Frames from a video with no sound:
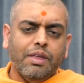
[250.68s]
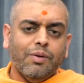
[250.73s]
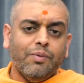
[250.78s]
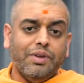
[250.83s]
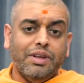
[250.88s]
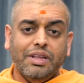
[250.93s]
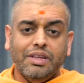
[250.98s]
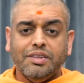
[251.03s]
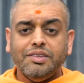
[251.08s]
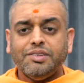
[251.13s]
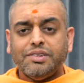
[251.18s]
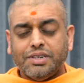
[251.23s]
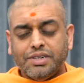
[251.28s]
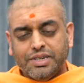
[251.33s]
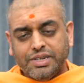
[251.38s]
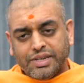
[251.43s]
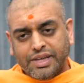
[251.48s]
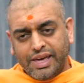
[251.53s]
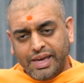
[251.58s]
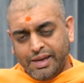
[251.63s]
When his
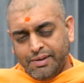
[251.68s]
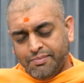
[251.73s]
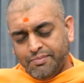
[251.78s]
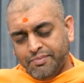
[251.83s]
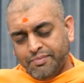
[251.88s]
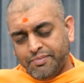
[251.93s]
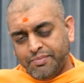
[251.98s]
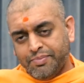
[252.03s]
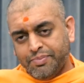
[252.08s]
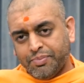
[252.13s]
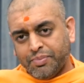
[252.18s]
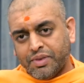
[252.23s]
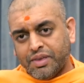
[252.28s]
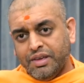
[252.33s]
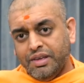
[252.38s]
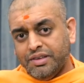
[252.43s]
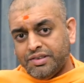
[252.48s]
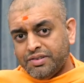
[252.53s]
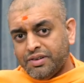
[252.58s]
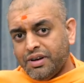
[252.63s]
turn came,
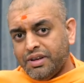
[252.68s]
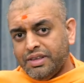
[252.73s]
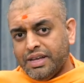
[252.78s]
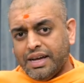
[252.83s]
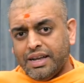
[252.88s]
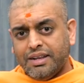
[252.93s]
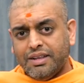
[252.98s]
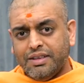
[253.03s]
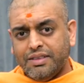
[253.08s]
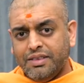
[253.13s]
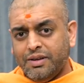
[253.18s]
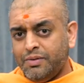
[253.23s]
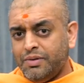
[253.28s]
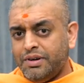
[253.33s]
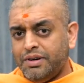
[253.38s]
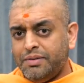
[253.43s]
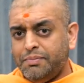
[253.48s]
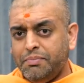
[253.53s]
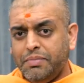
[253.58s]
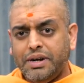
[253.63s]
he saw that there
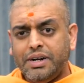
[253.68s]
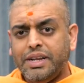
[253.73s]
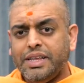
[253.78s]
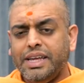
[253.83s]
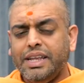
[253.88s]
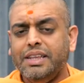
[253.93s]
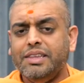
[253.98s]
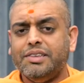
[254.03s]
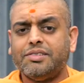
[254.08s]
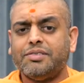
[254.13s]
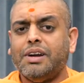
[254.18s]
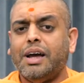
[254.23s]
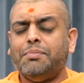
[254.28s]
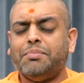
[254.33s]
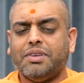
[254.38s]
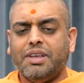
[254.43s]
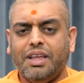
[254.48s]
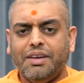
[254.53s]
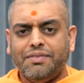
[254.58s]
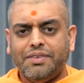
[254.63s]
were barely any
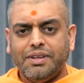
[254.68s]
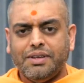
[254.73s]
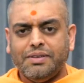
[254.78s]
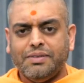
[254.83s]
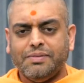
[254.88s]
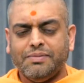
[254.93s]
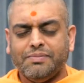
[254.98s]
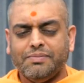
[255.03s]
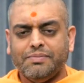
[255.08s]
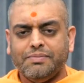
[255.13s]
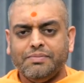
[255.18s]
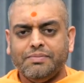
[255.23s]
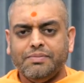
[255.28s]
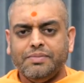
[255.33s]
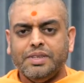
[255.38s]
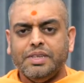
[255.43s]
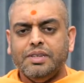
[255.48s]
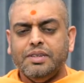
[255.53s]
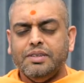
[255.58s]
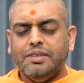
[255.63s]
scraps left.
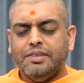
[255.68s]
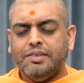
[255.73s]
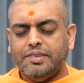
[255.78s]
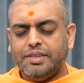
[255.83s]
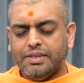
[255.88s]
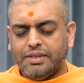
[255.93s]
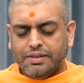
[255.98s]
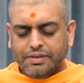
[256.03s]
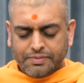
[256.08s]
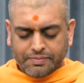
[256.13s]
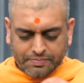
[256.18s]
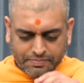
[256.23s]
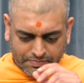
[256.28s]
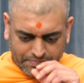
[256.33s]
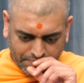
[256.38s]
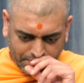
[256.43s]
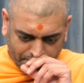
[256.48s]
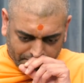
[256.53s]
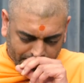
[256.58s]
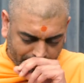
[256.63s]
Still,
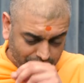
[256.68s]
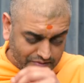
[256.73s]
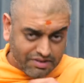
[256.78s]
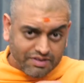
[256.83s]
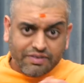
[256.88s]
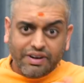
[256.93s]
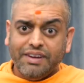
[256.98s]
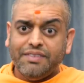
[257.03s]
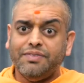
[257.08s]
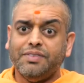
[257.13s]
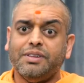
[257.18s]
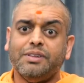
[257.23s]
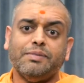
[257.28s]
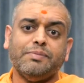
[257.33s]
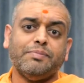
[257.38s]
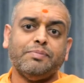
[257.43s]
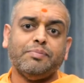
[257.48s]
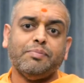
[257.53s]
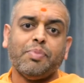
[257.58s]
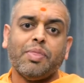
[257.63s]
he was grateful.
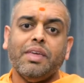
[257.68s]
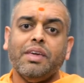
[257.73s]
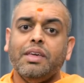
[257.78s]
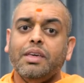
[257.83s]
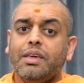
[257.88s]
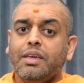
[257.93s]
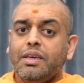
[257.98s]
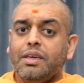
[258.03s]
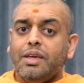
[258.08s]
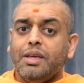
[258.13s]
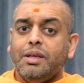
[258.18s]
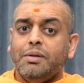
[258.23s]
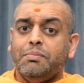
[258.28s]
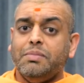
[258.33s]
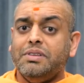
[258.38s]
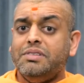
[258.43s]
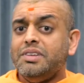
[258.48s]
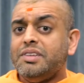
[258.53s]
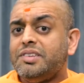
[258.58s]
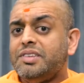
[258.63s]

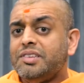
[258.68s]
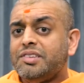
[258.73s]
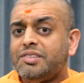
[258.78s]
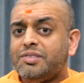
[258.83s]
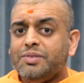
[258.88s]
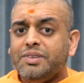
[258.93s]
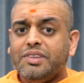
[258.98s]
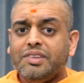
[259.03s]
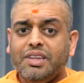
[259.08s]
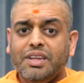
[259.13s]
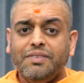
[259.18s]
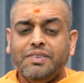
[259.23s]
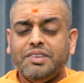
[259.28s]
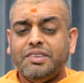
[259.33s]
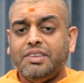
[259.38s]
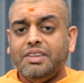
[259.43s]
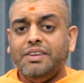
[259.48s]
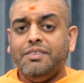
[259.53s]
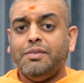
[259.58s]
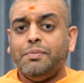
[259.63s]
But just as soon as he
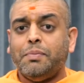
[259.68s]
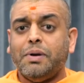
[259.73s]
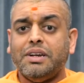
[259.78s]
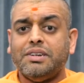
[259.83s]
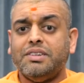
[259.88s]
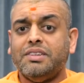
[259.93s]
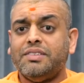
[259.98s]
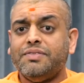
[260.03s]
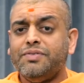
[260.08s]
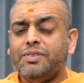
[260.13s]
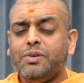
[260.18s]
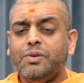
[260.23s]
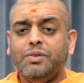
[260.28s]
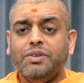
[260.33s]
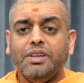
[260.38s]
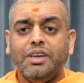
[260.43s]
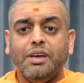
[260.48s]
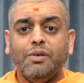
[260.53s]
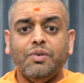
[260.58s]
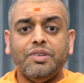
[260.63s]
received precious
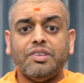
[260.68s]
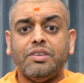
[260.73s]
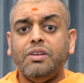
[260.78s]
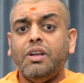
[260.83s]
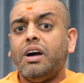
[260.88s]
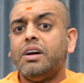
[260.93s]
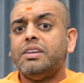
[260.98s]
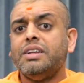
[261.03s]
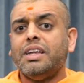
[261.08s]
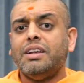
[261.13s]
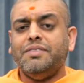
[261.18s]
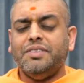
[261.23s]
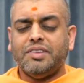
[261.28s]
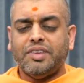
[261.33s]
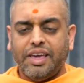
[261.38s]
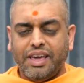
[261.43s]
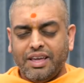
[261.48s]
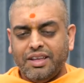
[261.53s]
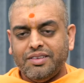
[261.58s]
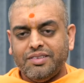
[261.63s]
food, it was knocked out of
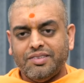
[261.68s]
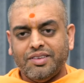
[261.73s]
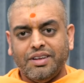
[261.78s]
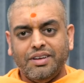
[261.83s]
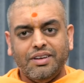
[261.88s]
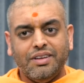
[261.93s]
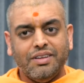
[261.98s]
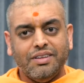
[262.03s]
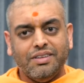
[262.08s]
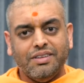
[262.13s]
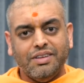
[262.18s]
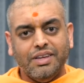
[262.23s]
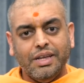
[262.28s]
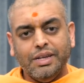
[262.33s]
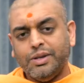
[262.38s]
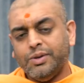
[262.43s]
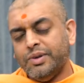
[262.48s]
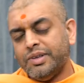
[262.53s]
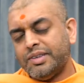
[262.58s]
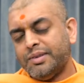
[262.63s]
his hands and
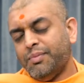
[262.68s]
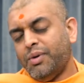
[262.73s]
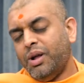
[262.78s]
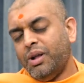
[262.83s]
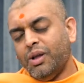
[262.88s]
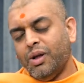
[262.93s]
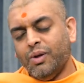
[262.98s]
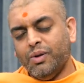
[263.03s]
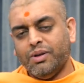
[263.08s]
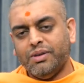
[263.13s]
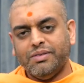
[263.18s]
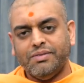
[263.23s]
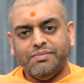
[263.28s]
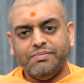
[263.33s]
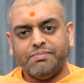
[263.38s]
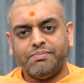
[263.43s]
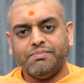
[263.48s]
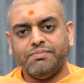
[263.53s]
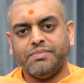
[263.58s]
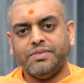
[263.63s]
into a small hole,
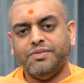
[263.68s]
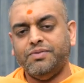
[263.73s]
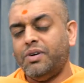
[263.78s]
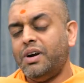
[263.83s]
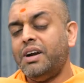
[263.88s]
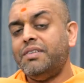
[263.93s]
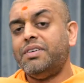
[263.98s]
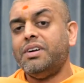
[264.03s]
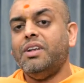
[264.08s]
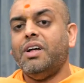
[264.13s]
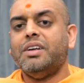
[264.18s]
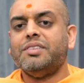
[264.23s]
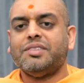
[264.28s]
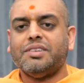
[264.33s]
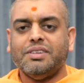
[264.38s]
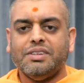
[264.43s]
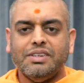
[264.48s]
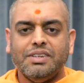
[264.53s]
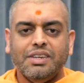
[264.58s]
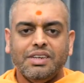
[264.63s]
forever
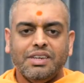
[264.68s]
lost.